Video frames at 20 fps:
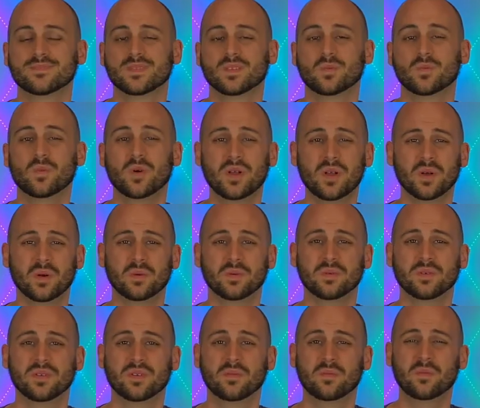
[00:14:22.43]
Whoa,
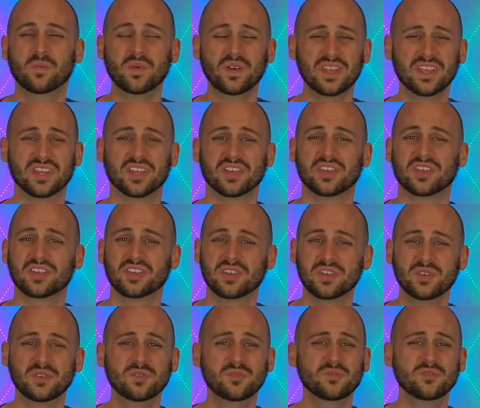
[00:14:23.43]
what a
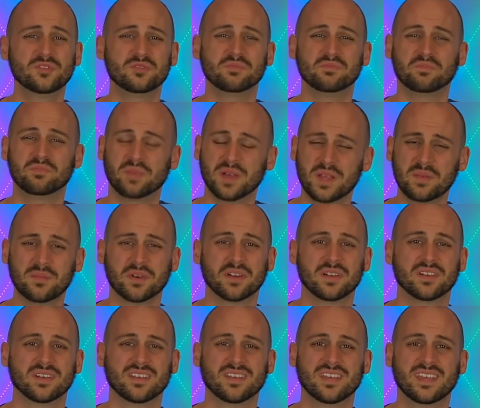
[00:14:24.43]
huge
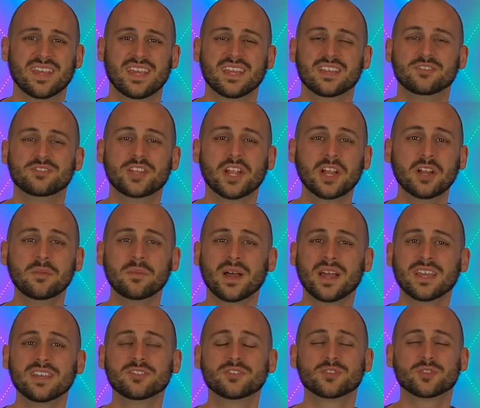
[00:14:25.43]
bummer.
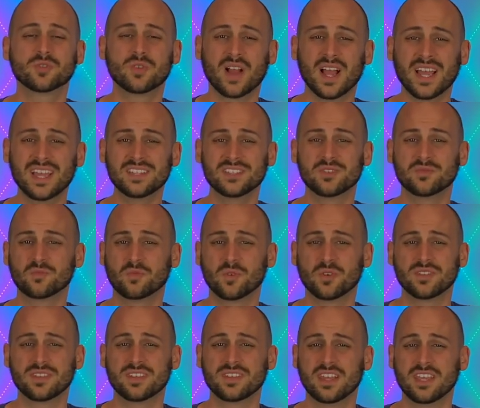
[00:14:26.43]
Jeremiah tried to
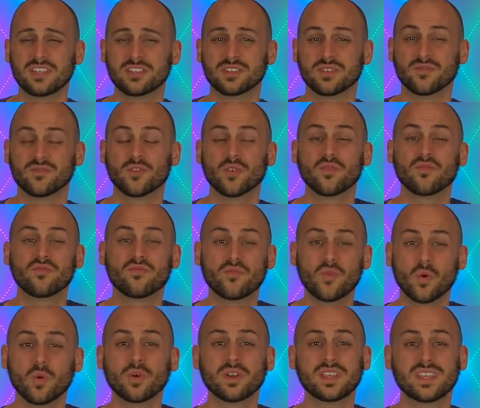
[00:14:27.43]
warn the nation for
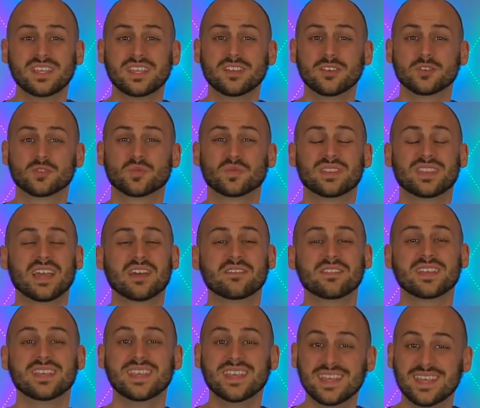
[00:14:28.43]
40 years without
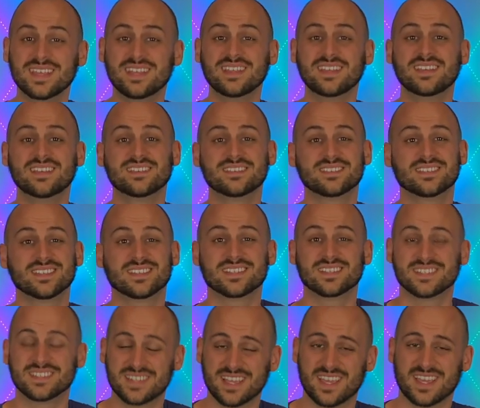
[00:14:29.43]
any
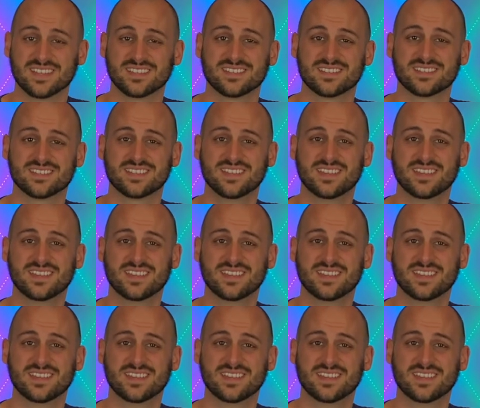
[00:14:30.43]
success.